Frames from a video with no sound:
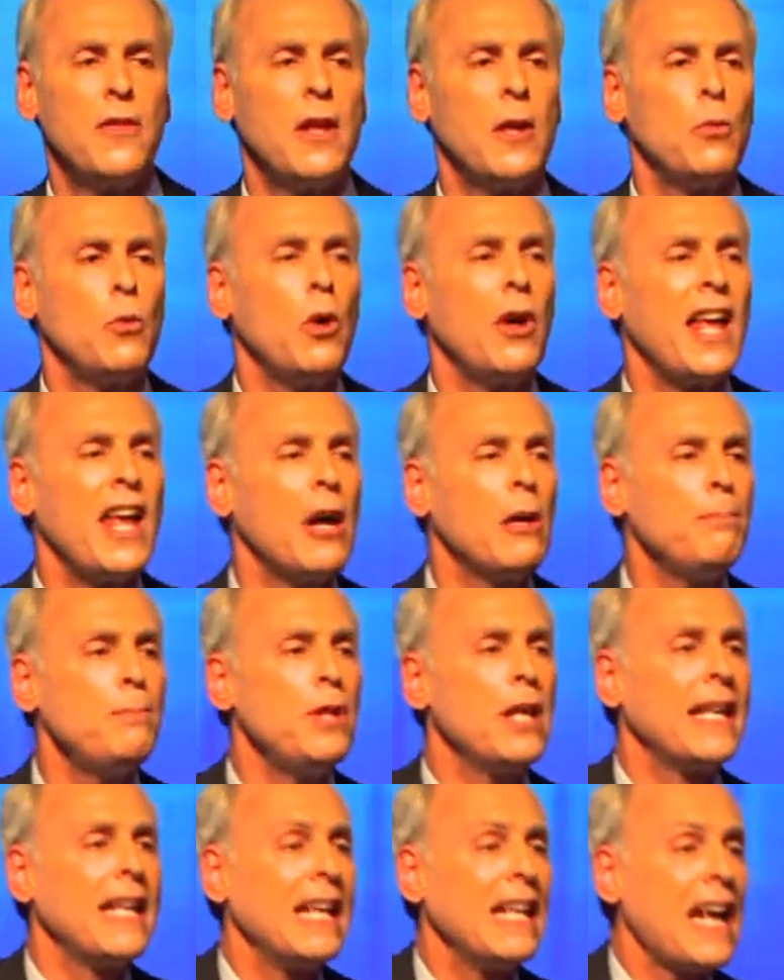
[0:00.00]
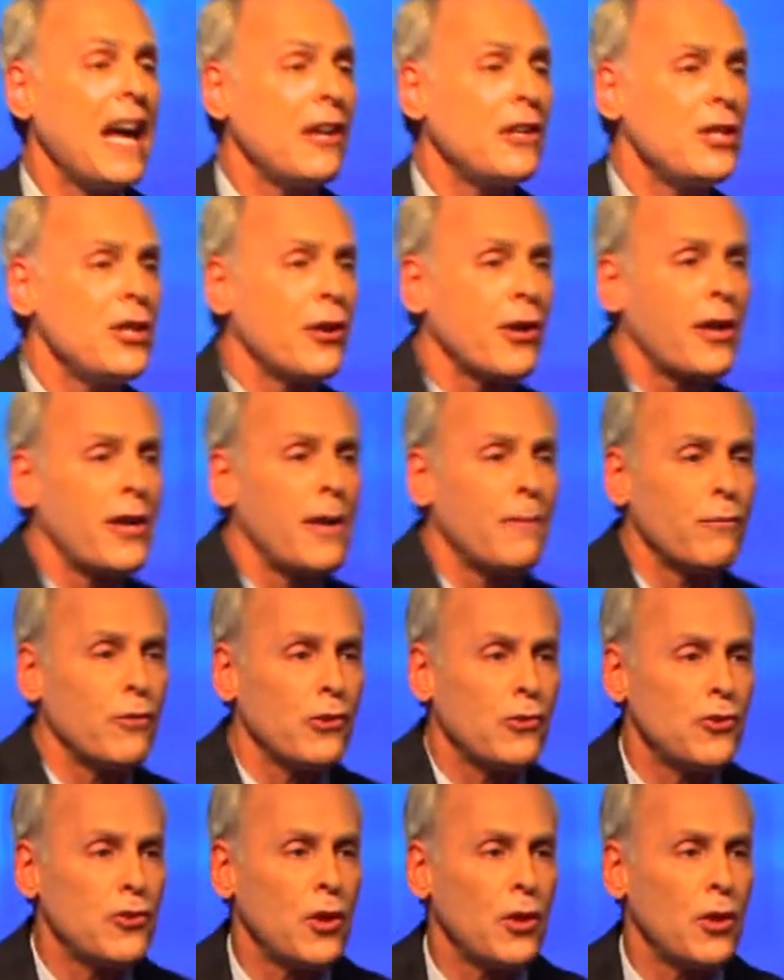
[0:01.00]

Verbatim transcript: that will help you get out of your comfort